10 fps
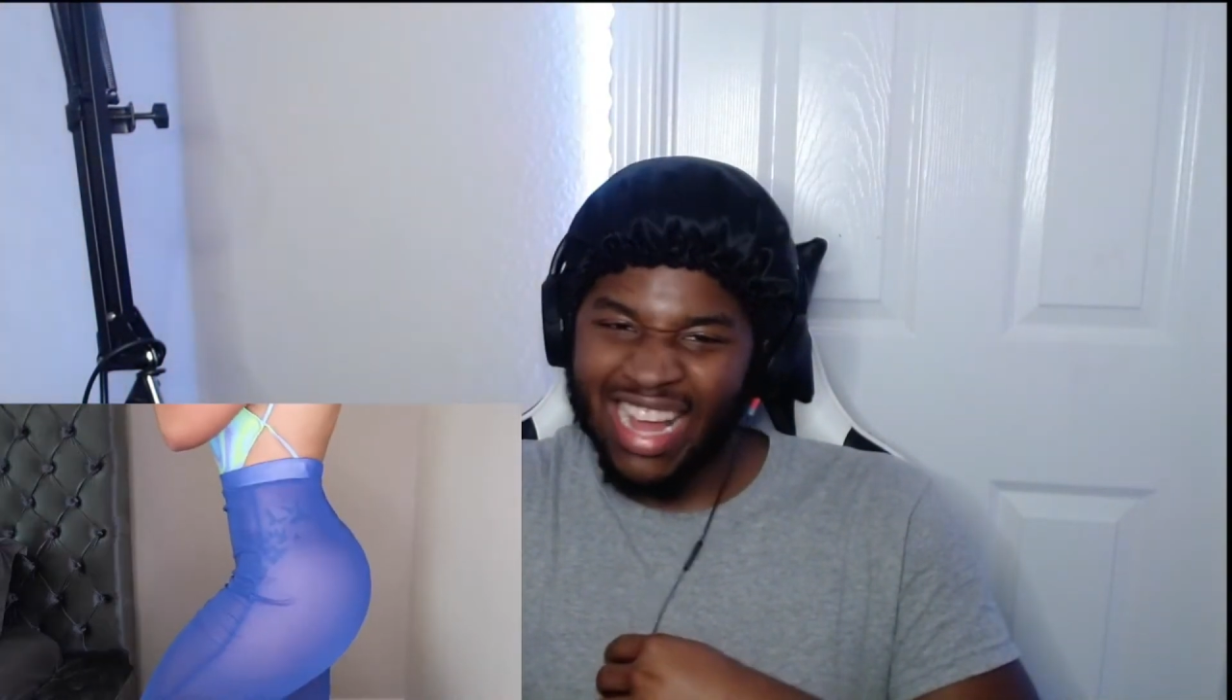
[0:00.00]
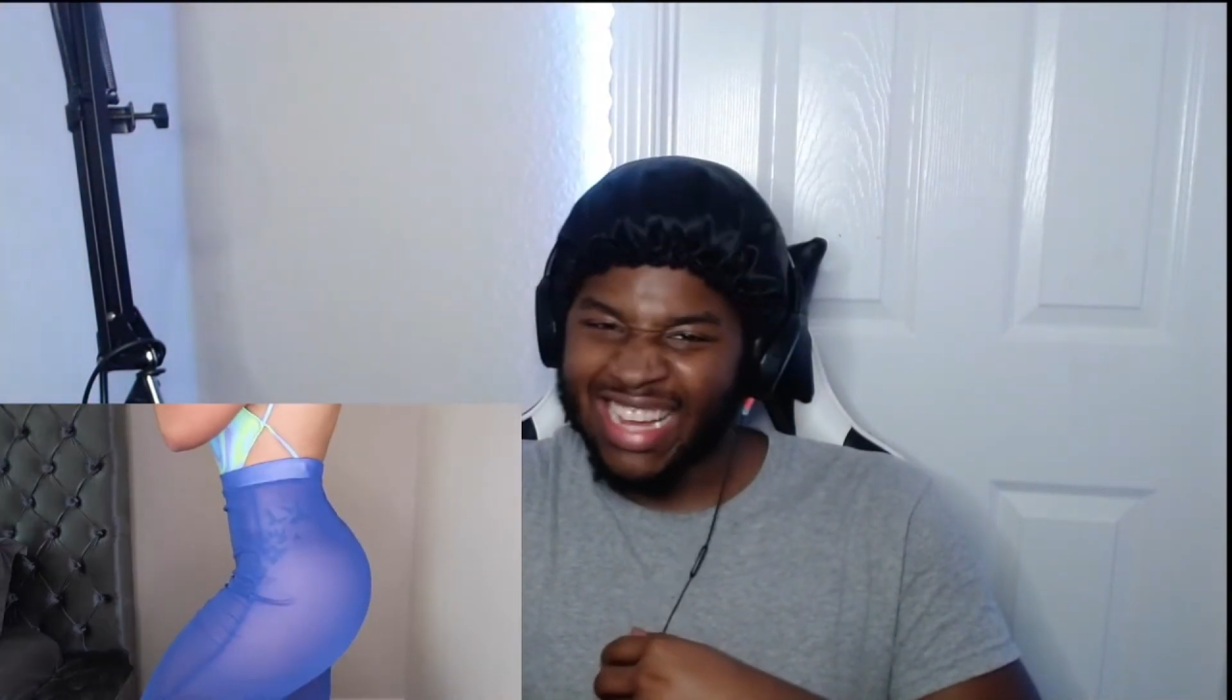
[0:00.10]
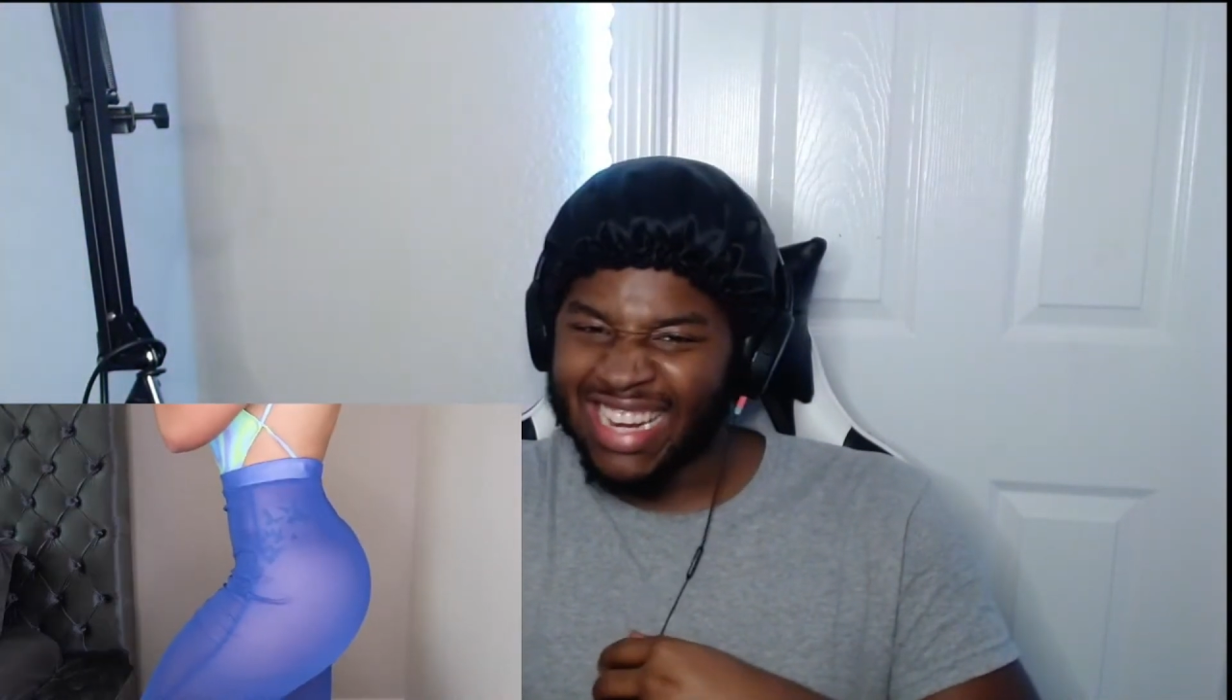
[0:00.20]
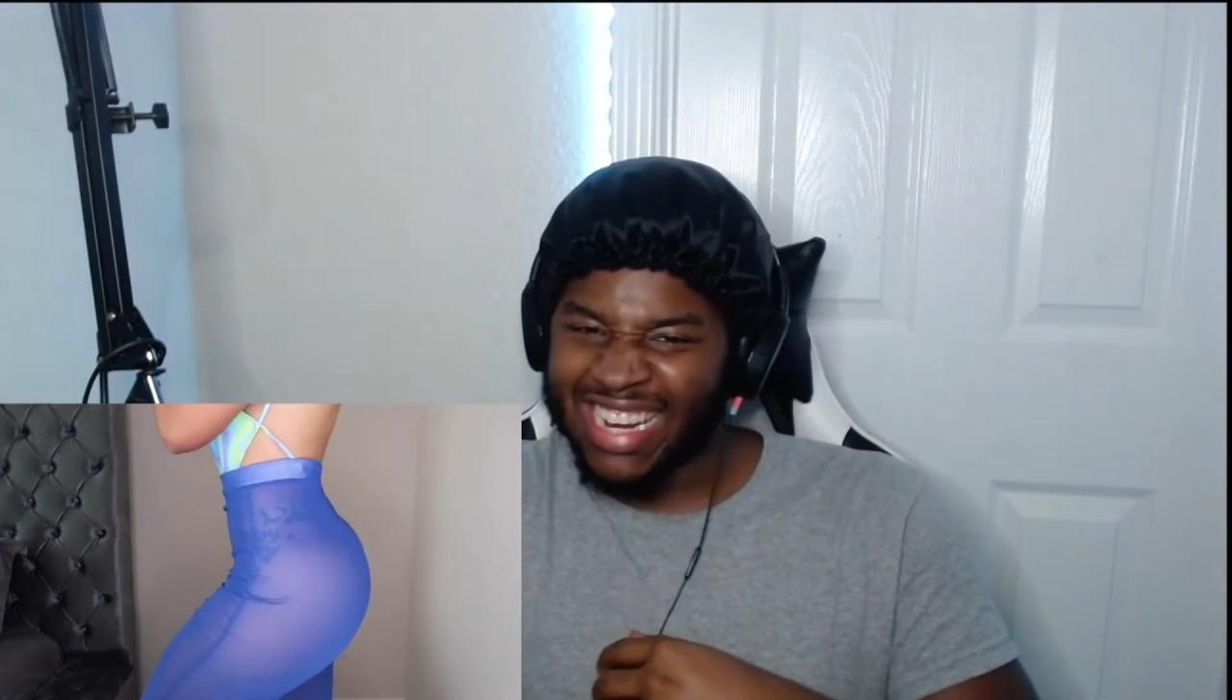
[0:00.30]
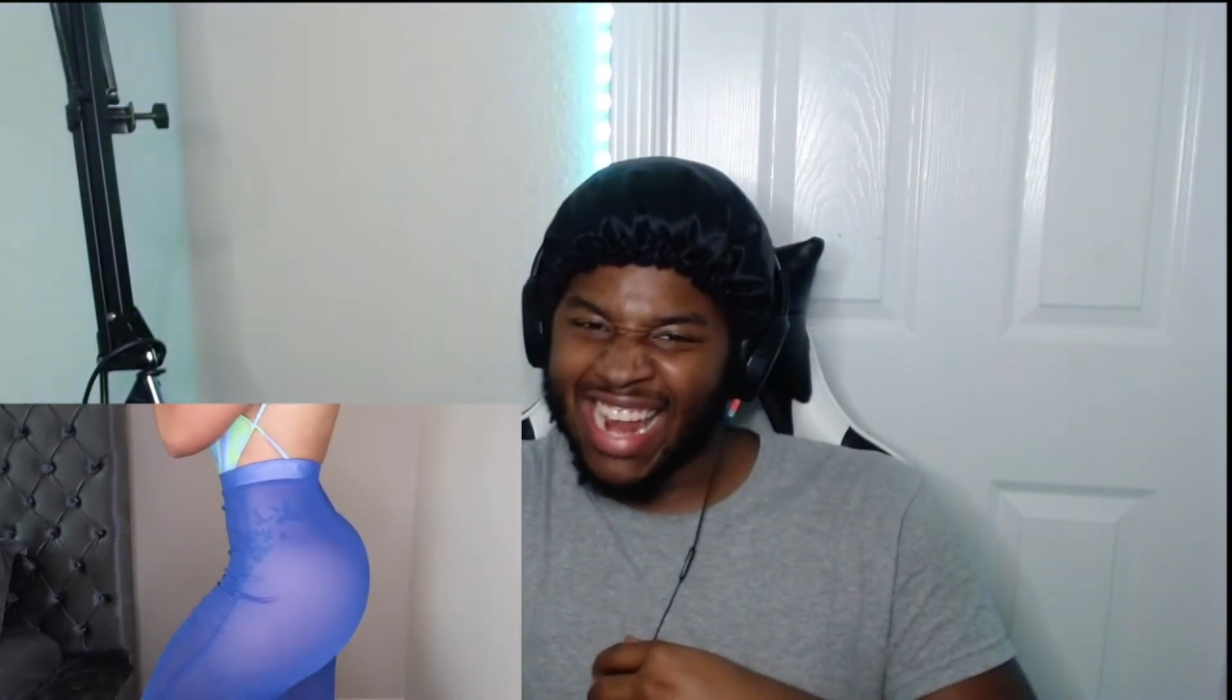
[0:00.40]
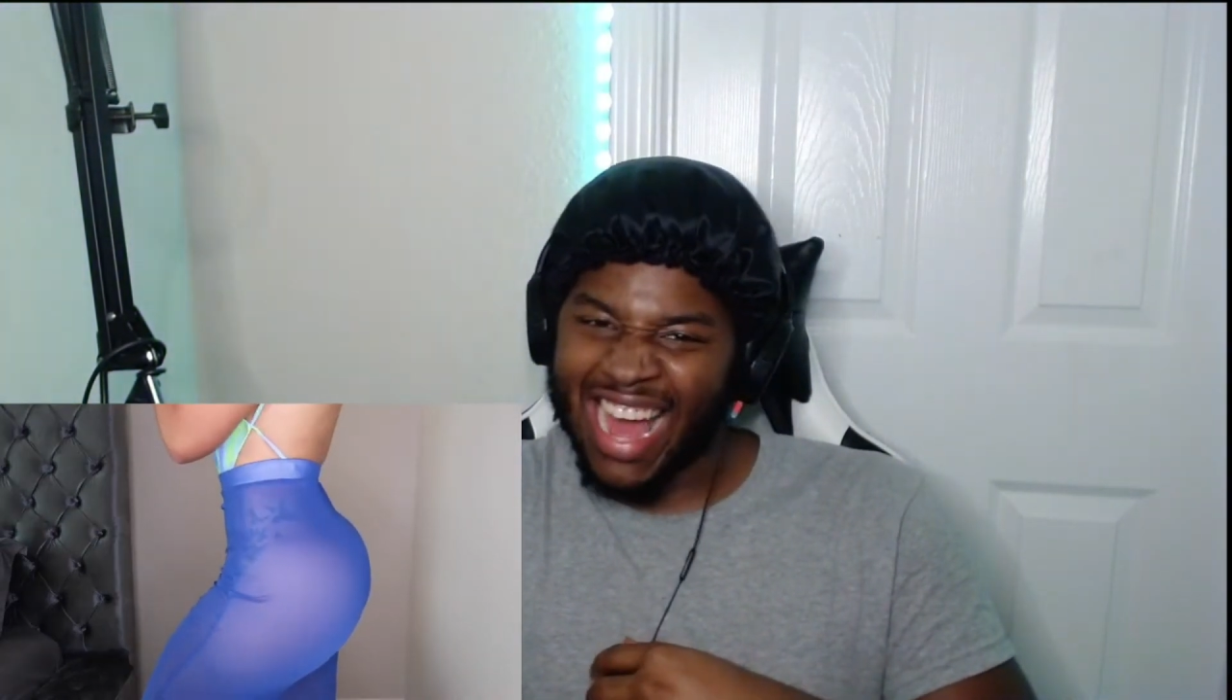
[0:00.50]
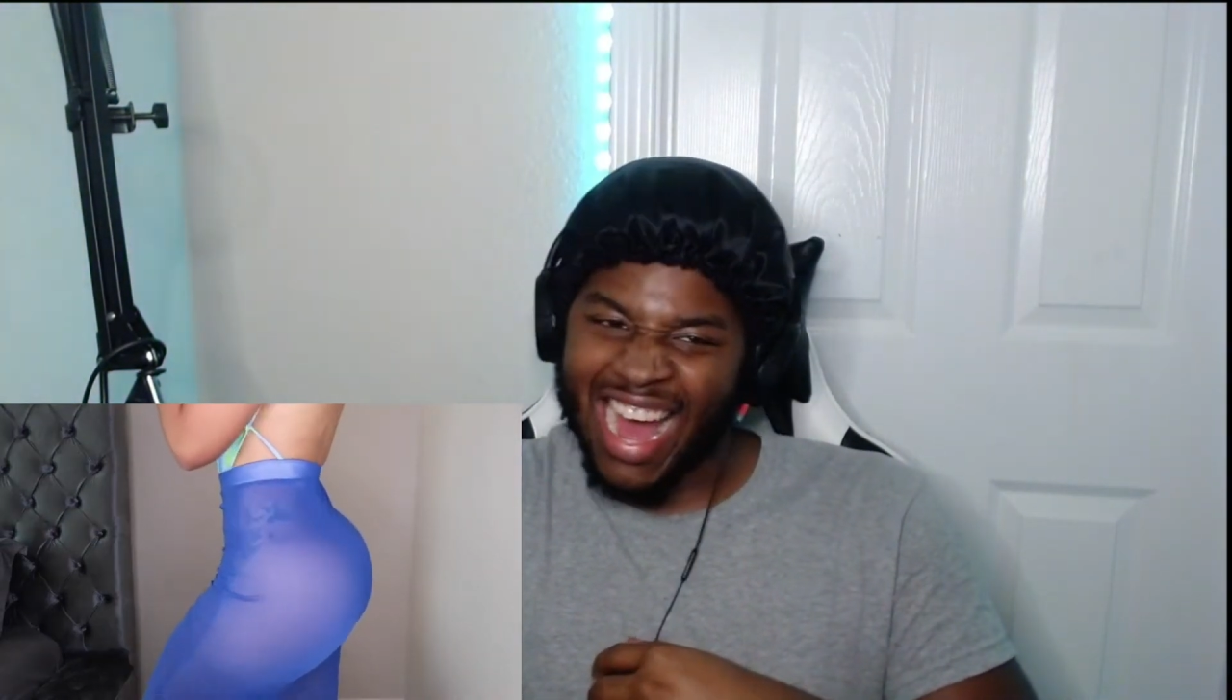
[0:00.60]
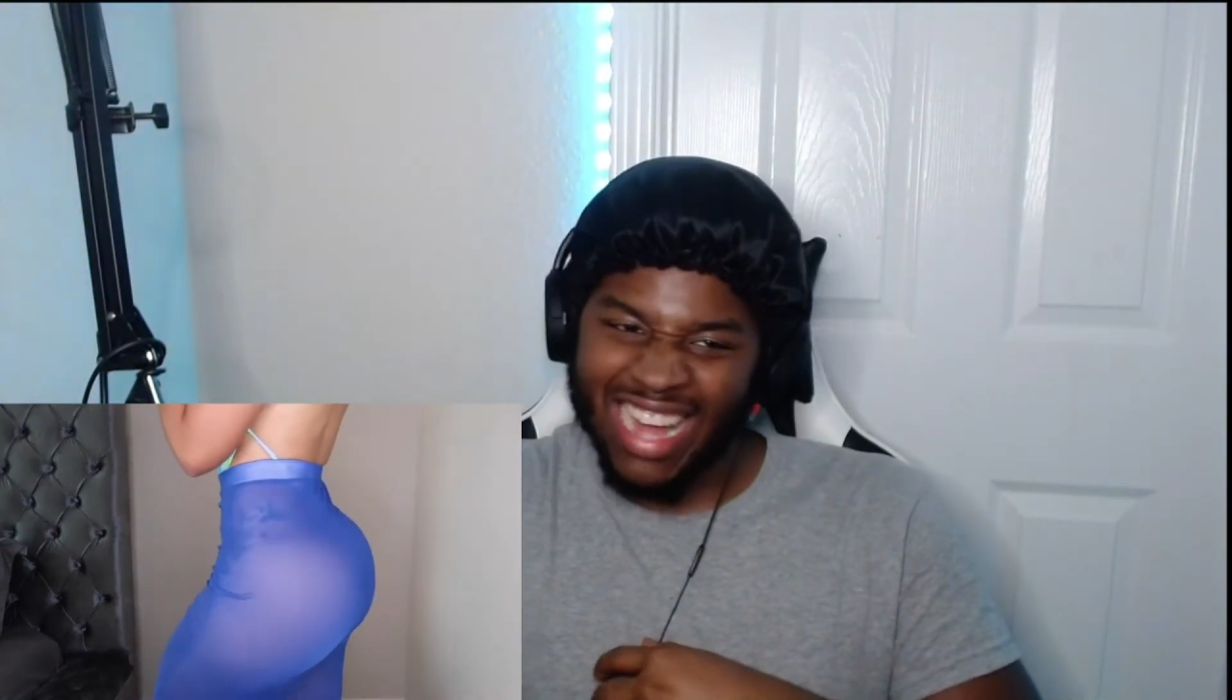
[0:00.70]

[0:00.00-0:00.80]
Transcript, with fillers: Get a nine.